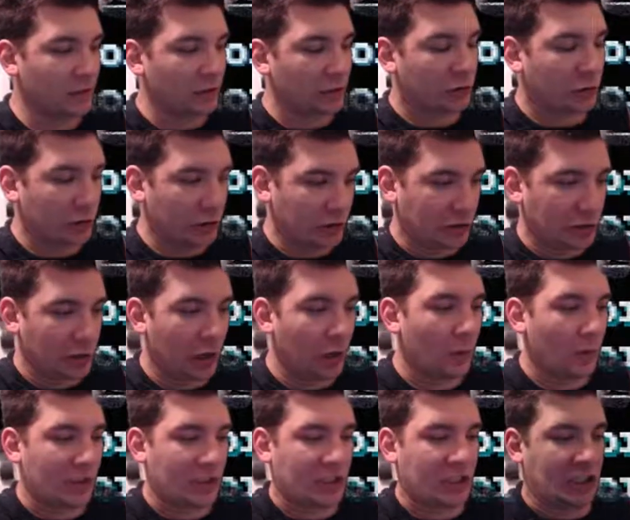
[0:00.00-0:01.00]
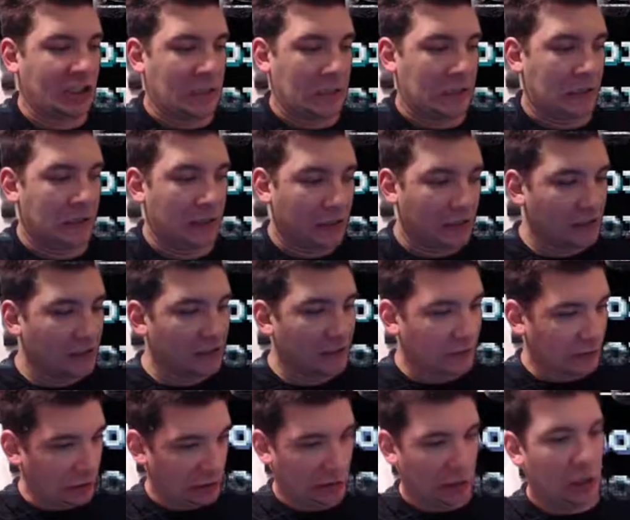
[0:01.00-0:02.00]
Good going, Skin.
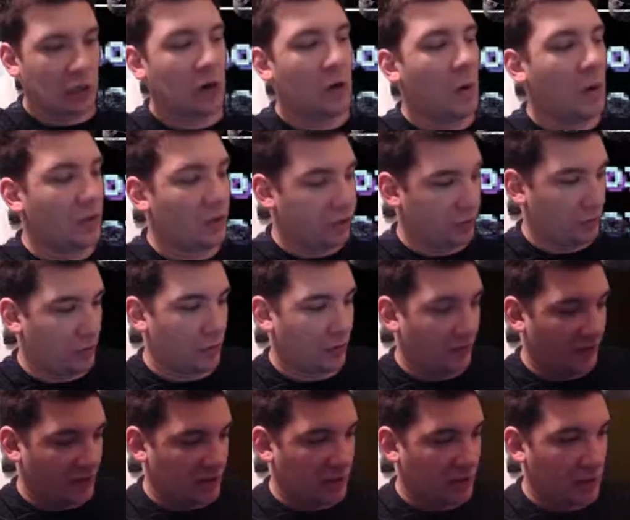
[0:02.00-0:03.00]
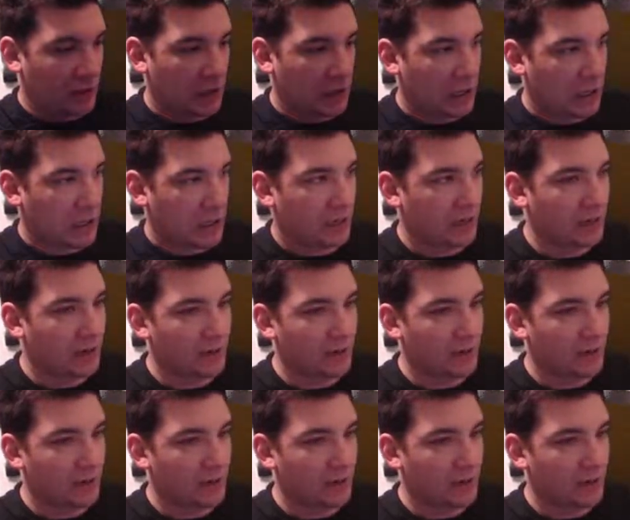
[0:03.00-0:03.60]
Continue on through the facility.